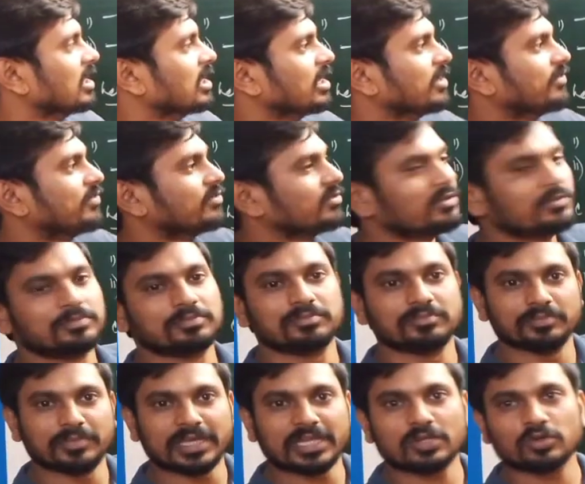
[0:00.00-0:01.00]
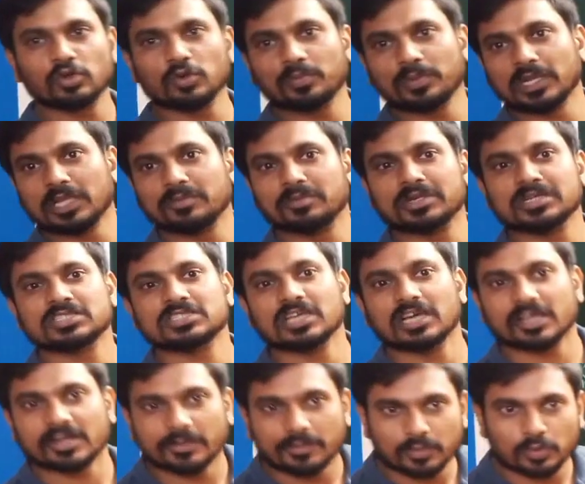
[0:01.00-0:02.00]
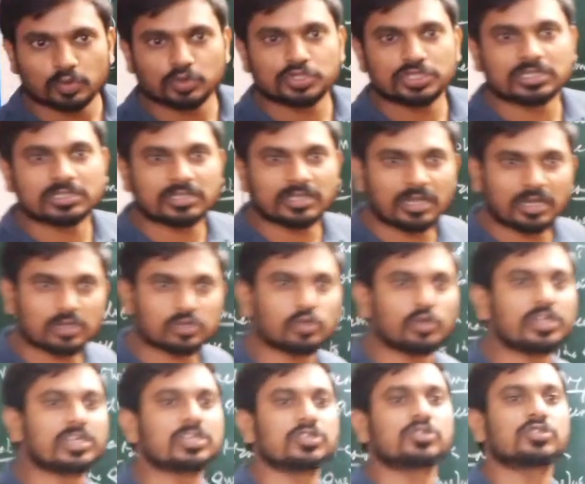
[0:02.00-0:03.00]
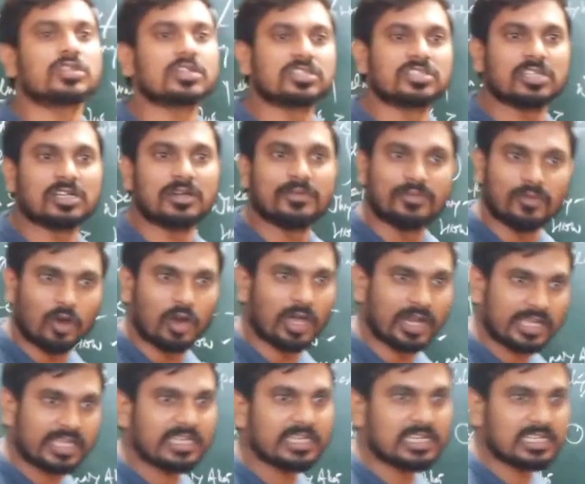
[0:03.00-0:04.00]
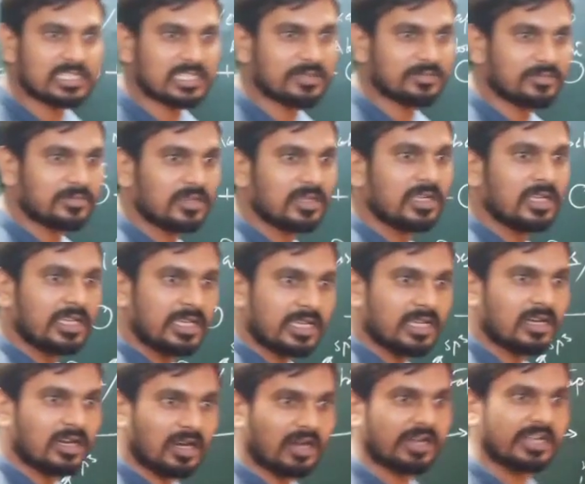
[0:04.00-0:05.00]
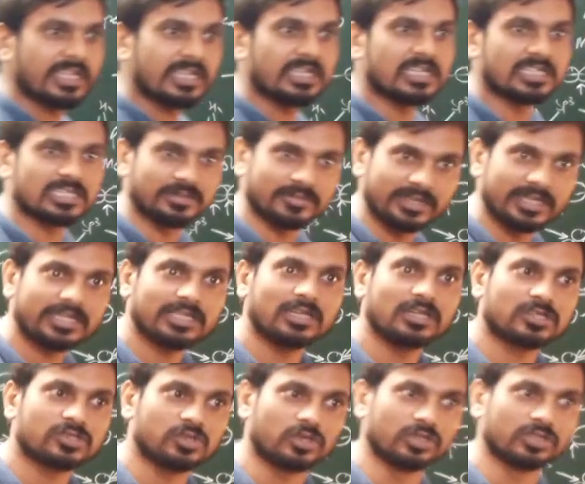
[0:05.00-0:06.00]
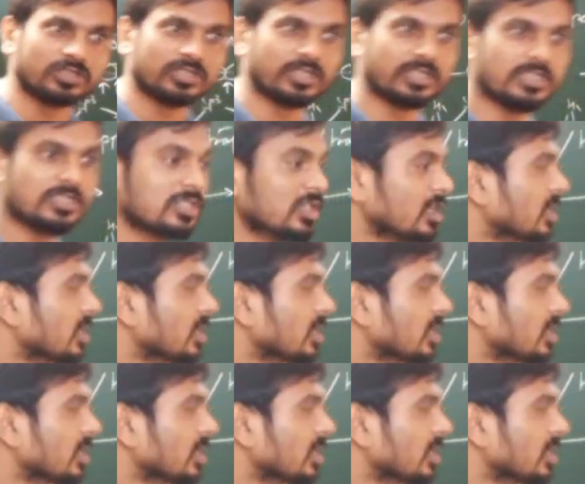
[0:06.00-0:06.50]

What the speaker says: if the main group elements are approaching the electronic structure of argon atom 8 electron theories,